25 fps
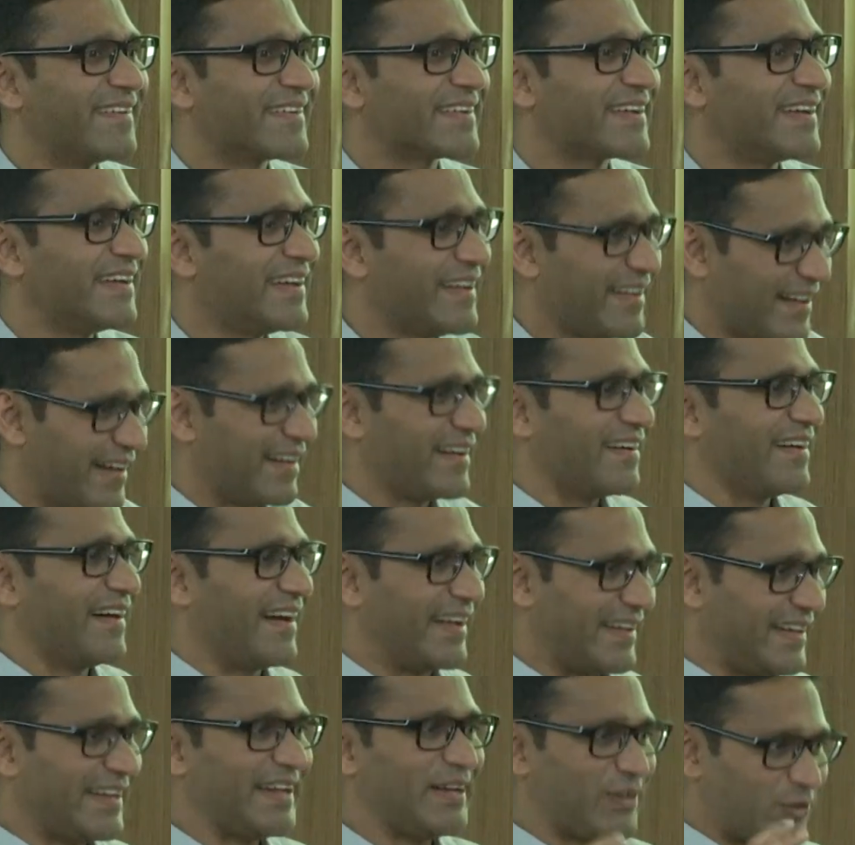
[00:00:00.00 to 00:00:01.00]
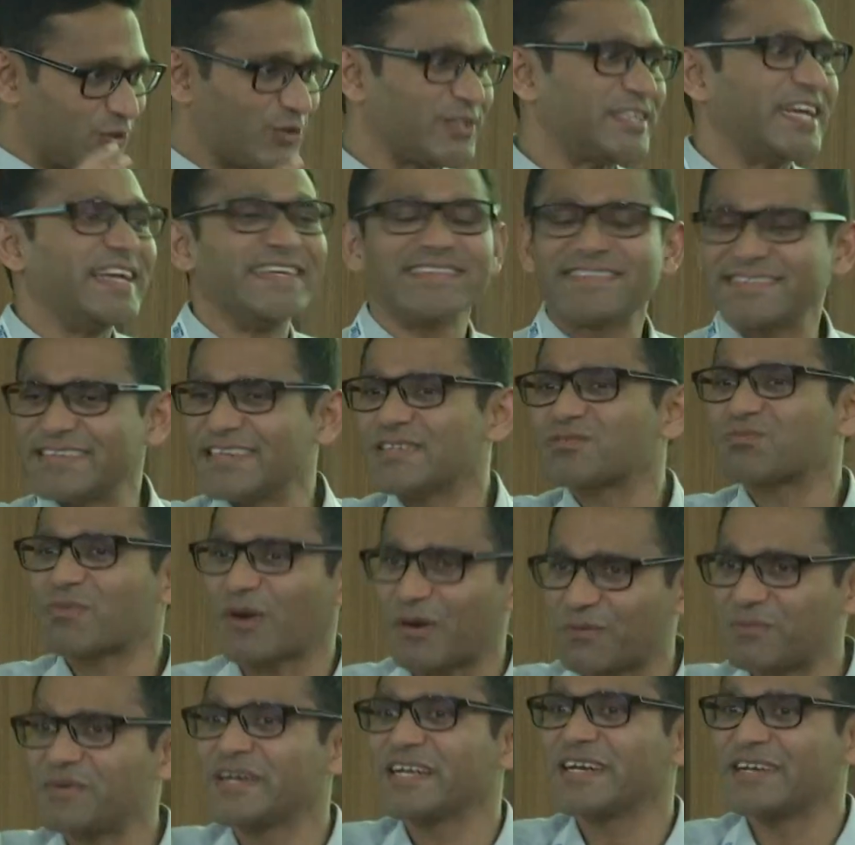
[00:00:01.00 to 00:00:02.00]
Okay, I need to change this
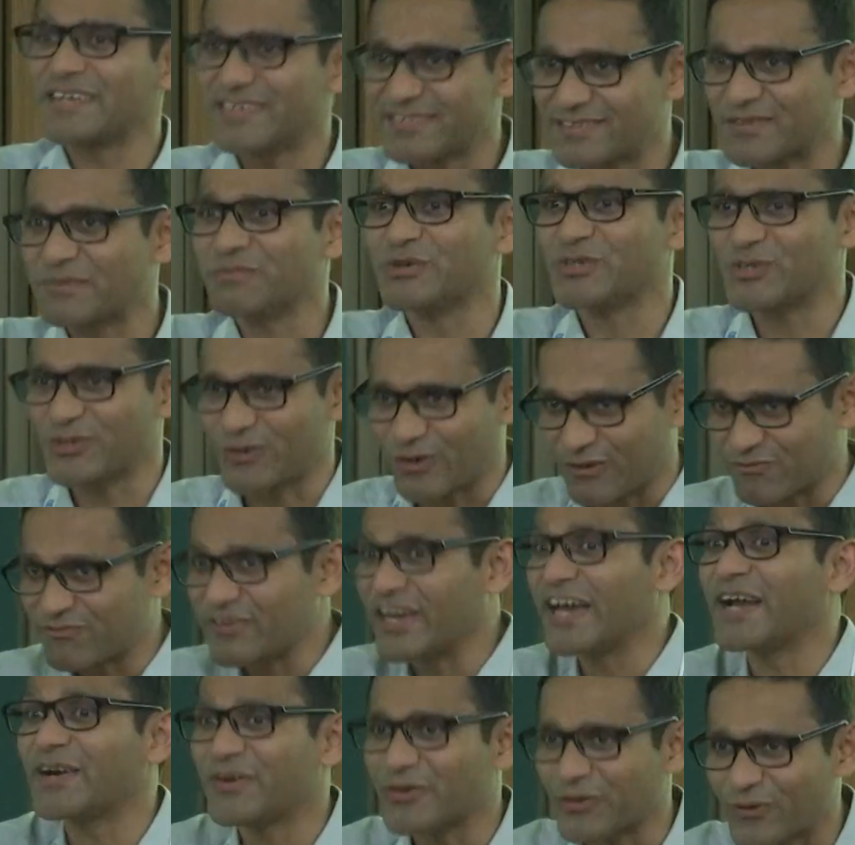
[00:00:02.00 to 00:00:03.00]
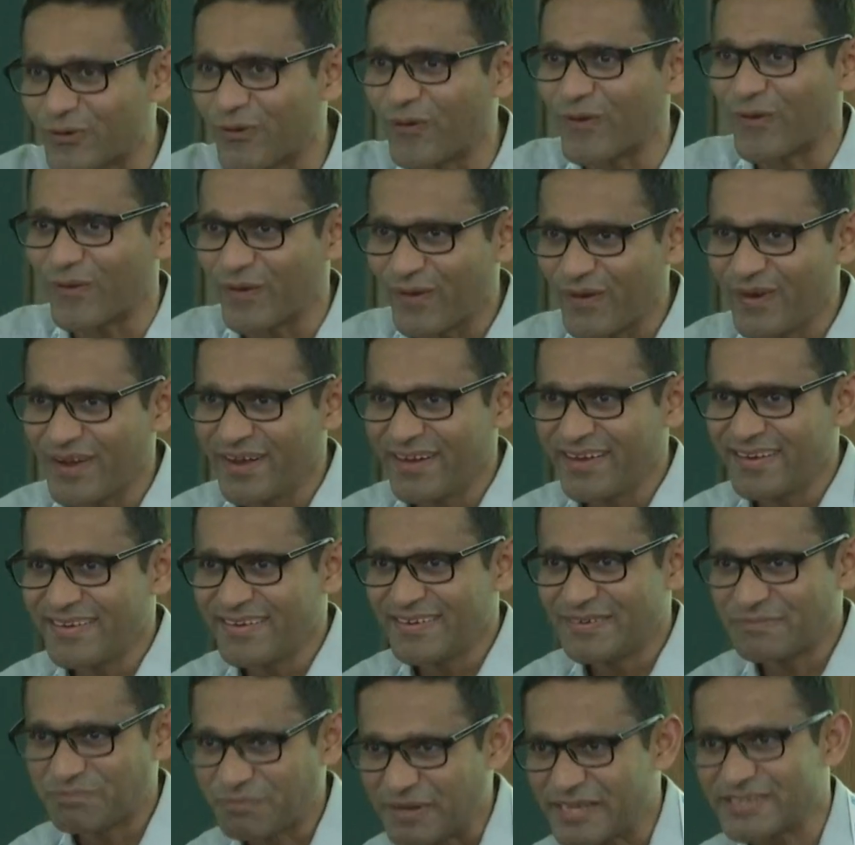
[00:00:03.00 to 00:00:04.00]
probability distribution of where to go
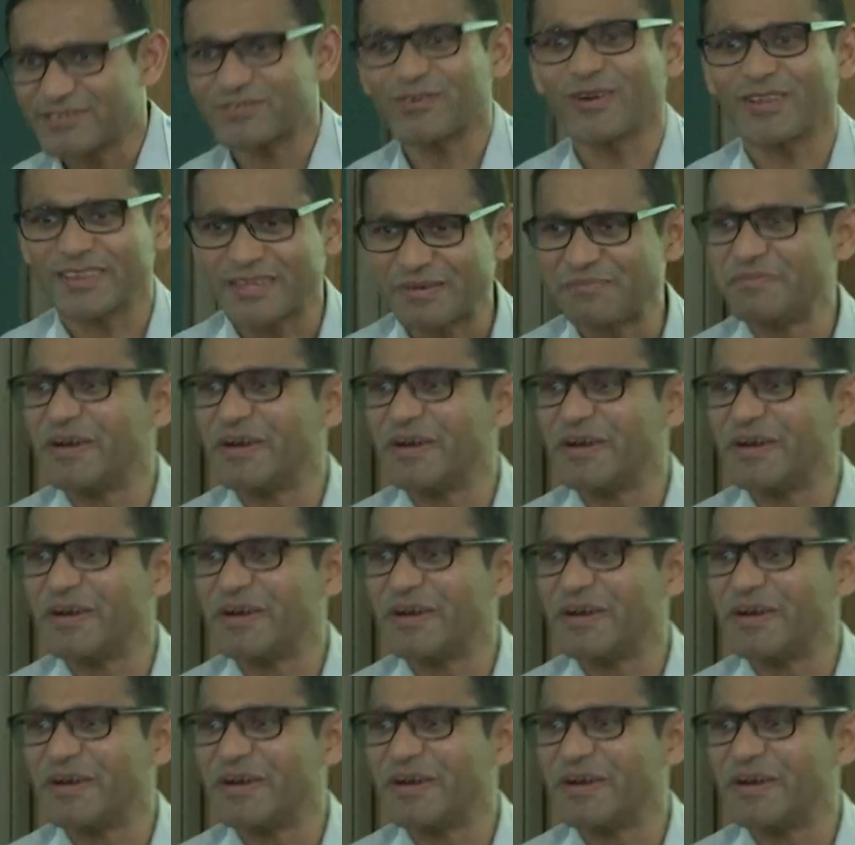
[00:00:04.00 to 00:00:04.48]
based on the